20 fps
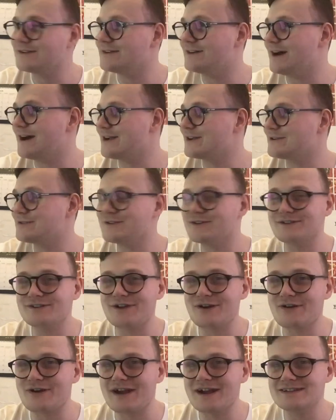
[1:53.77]
I do not
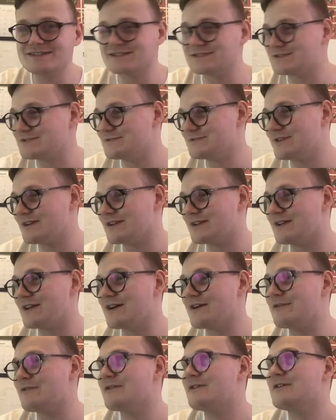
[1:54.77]
know, guys, I do not
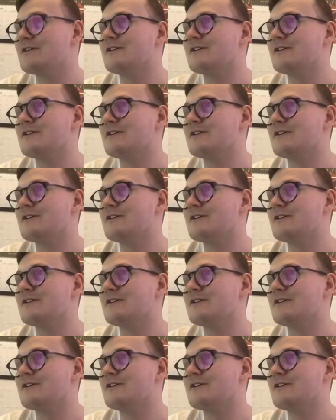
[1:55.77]
know.